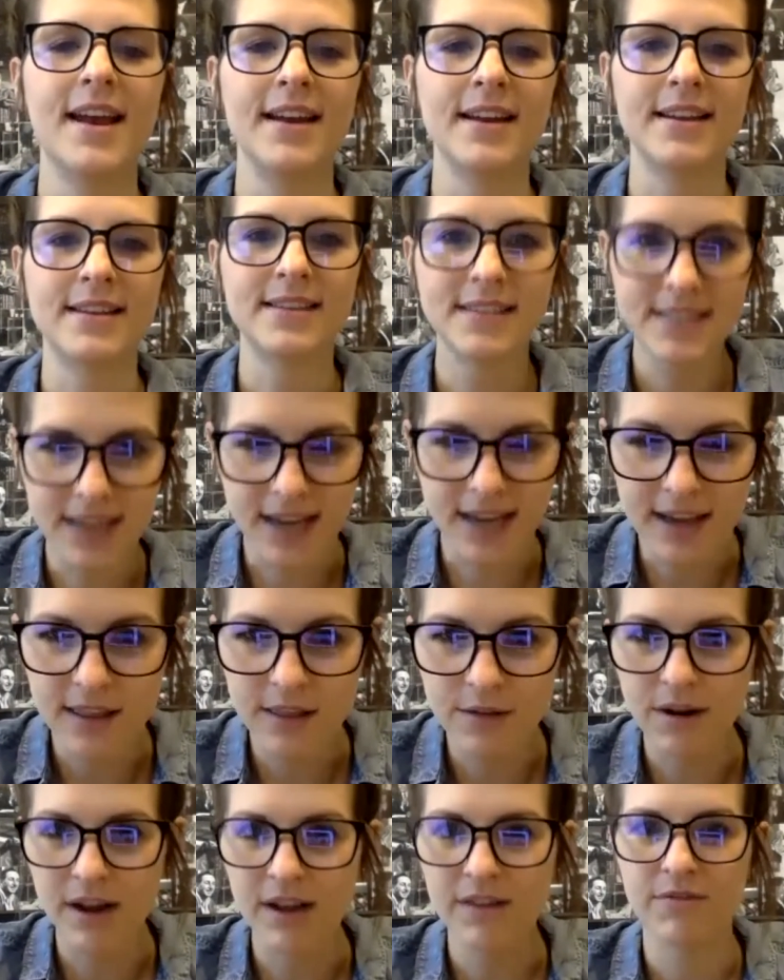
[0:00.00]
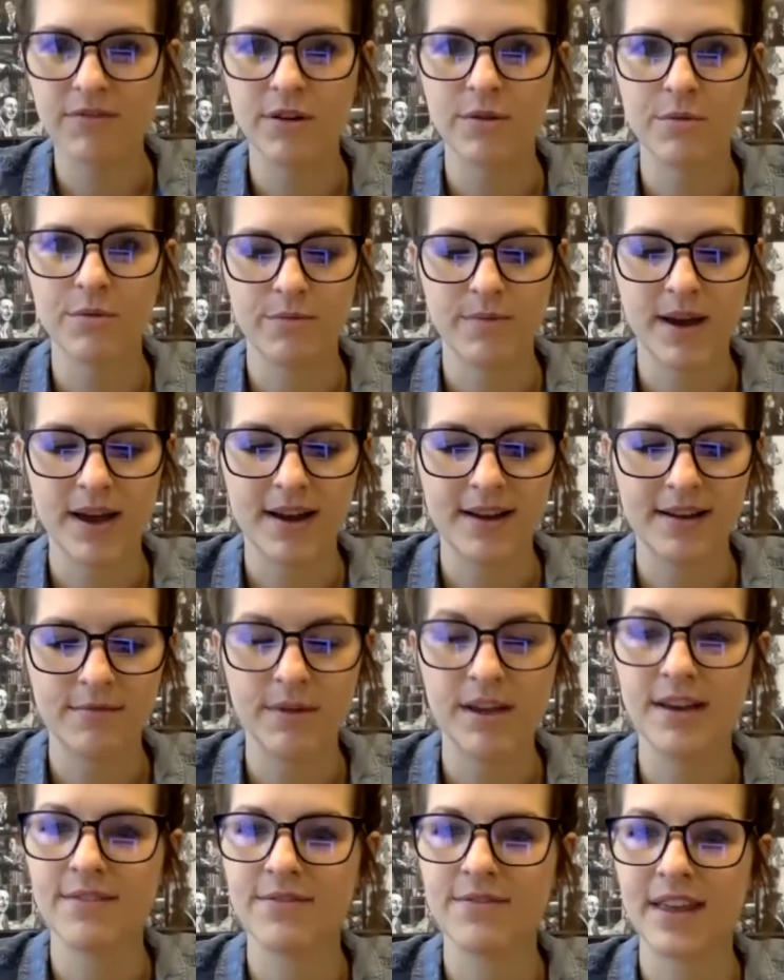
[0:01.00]
staying in the right frame of mind. And
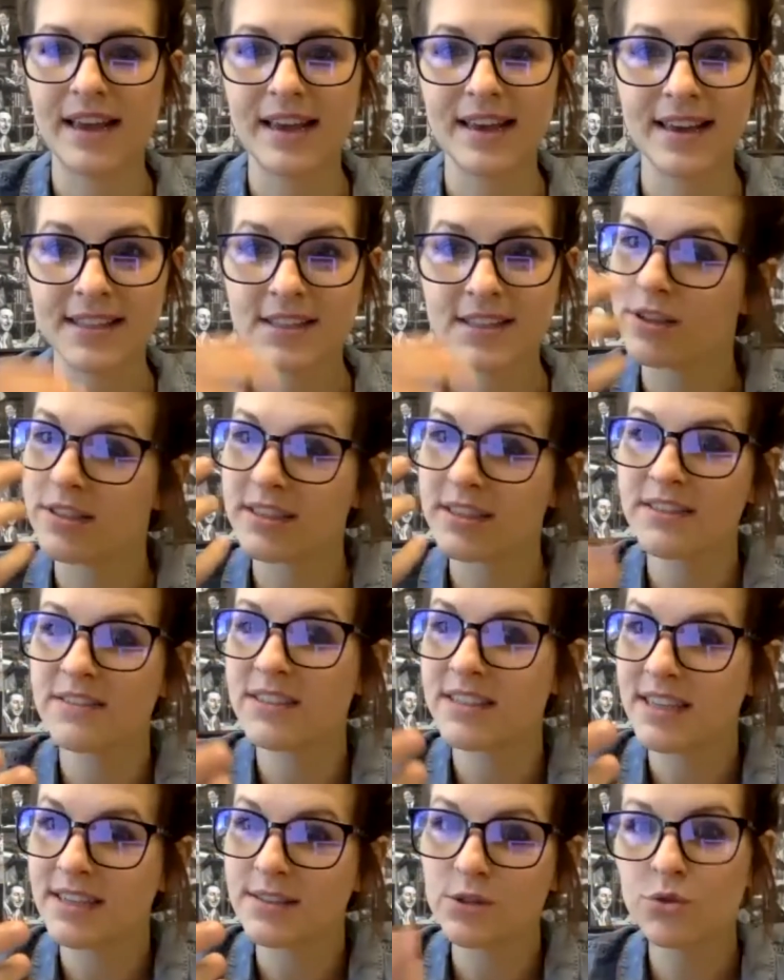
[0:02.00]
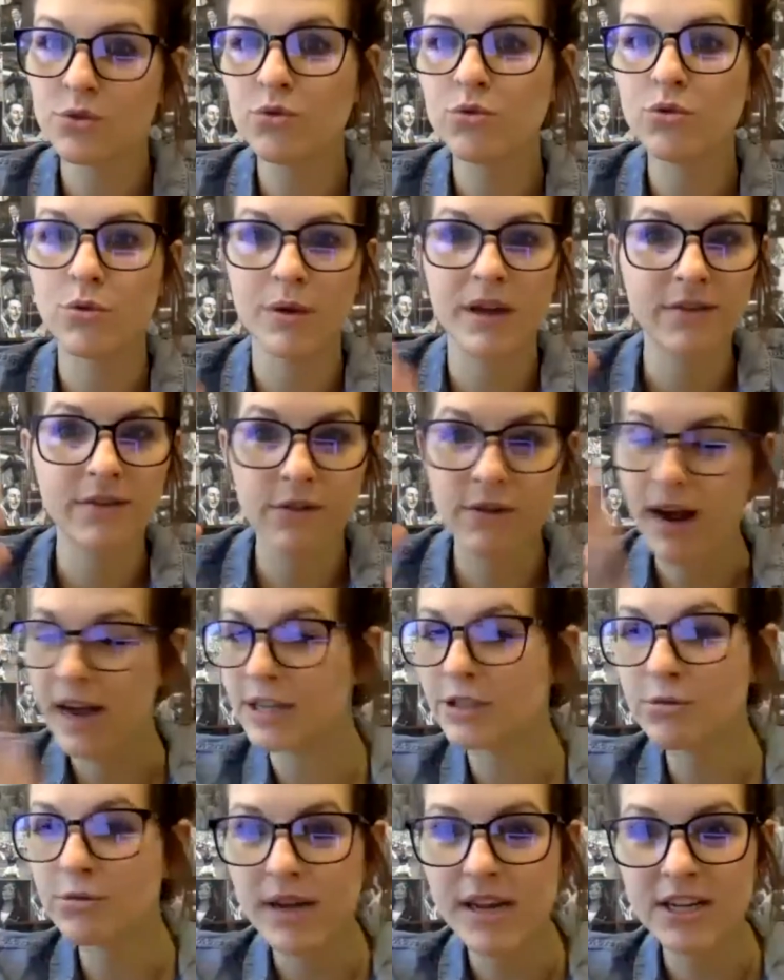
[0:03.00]
we have like, it's called C F Design School. We have
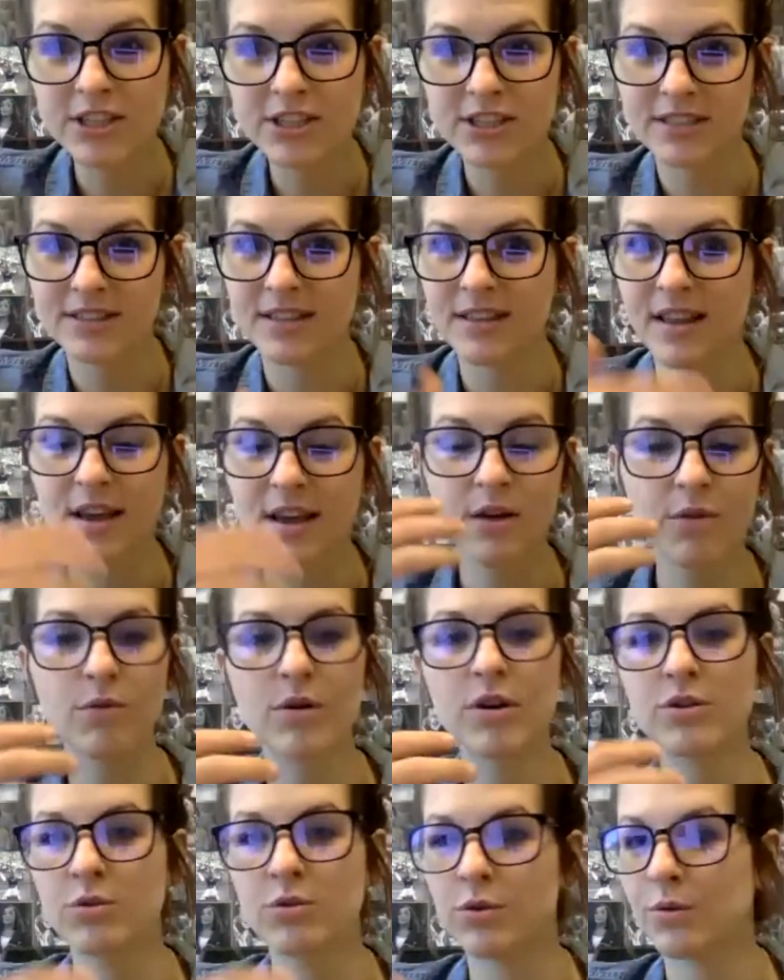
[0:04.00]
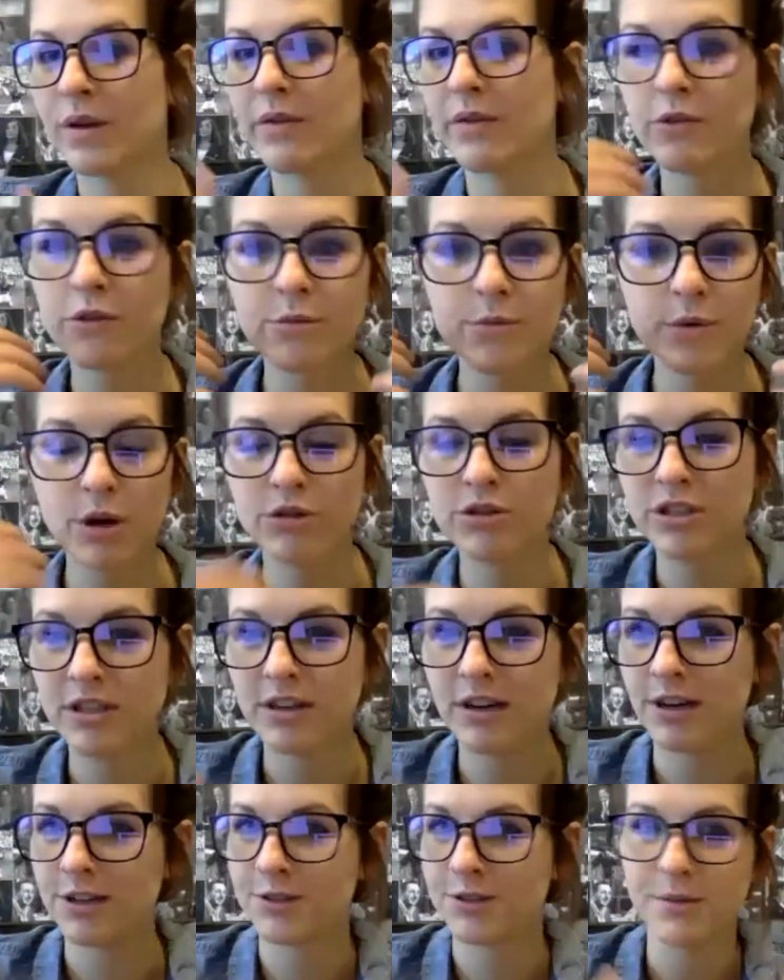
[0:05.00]
graduations that they can work toward. We have group coaching
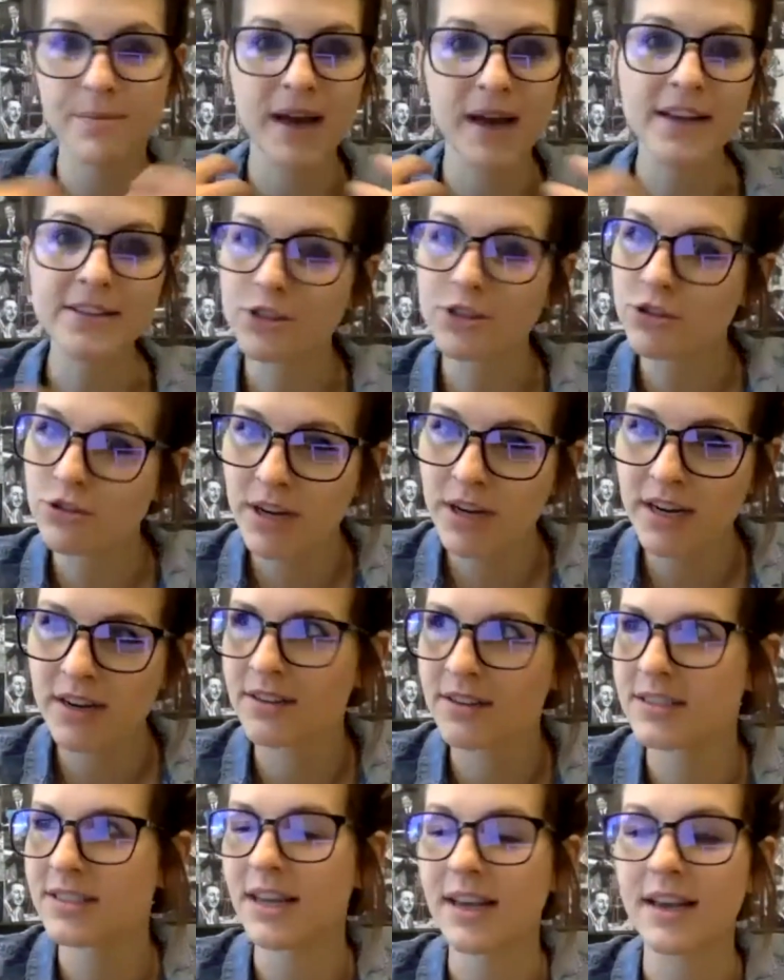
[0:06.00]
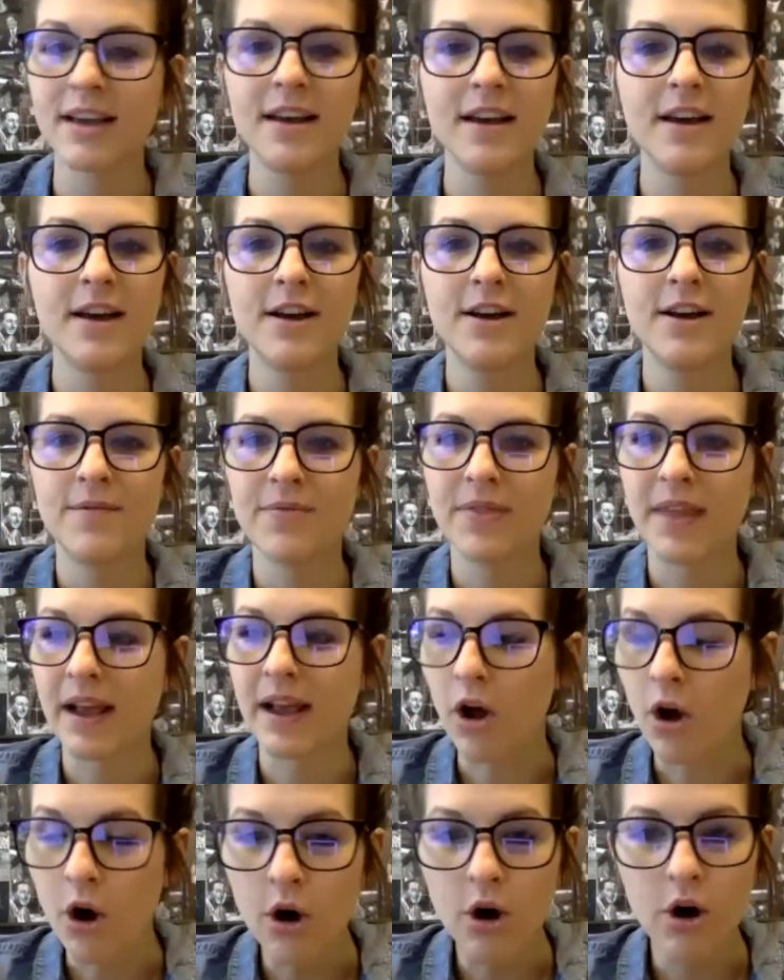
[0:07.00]
calls. We have master trainers, like, like
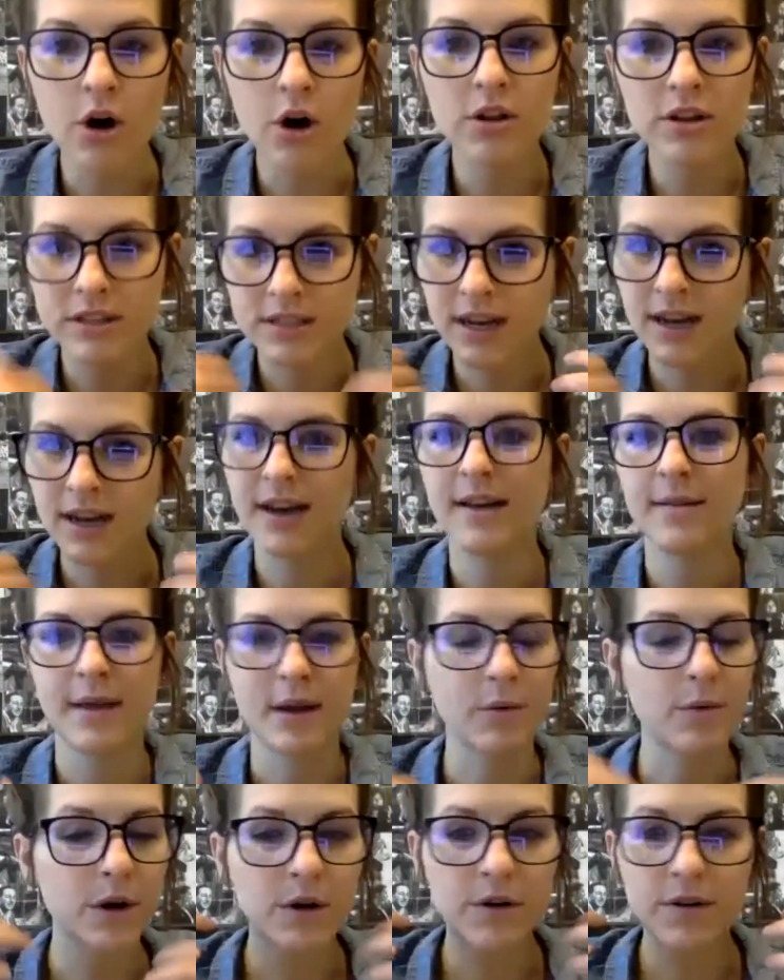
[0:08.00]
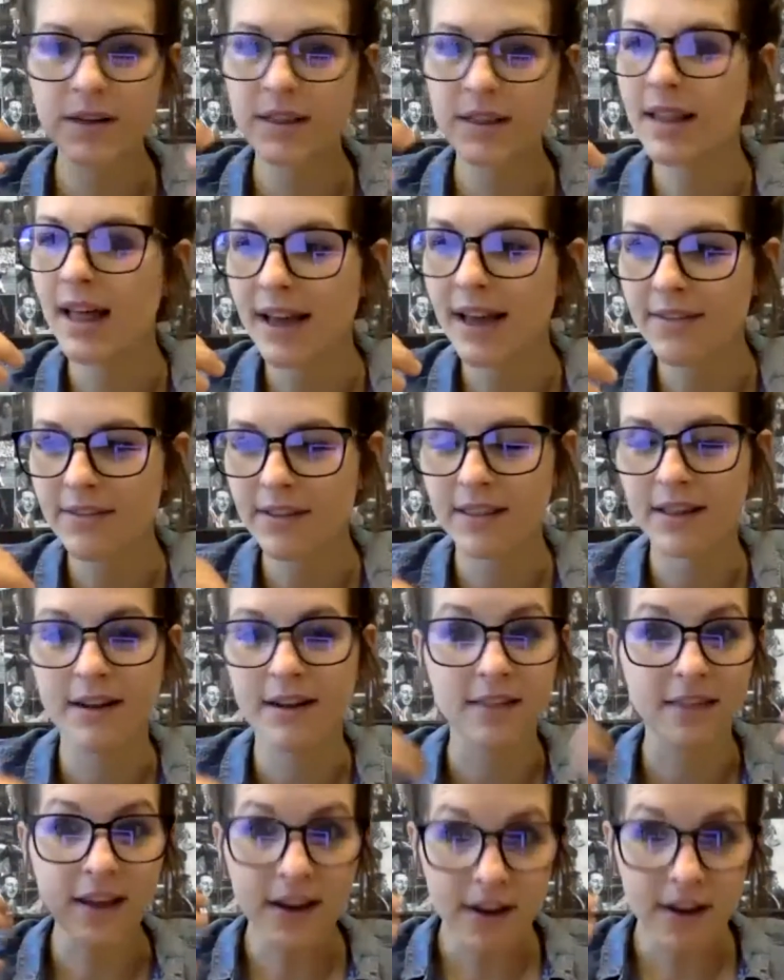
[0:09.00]
all the time, like we're going live in
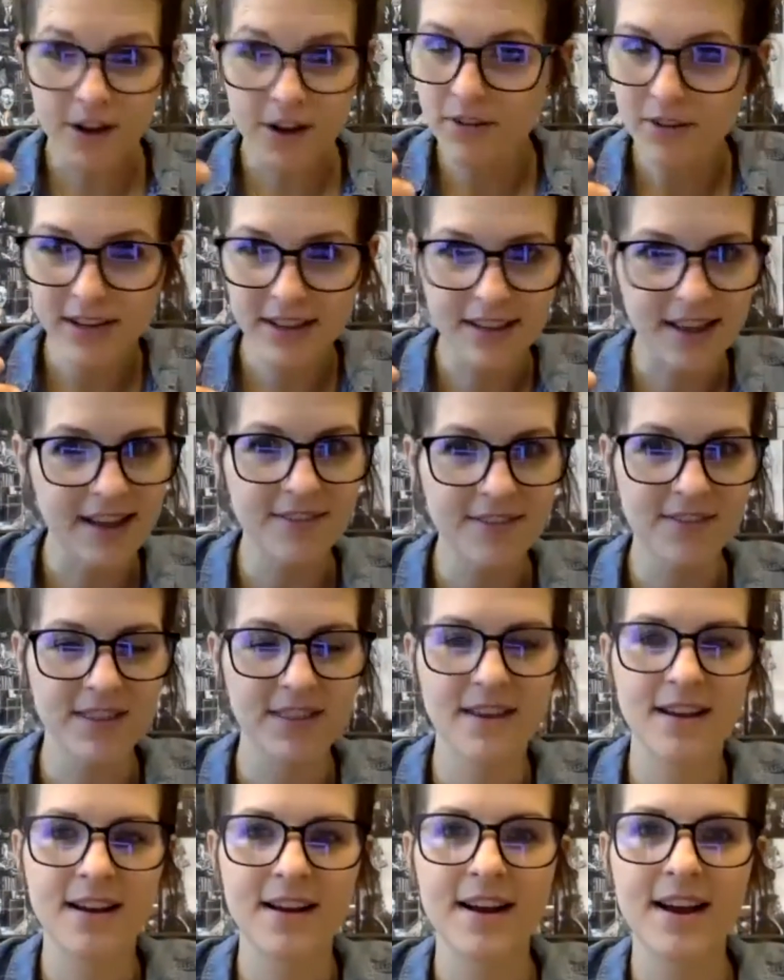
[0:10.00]
there, they're going live in there.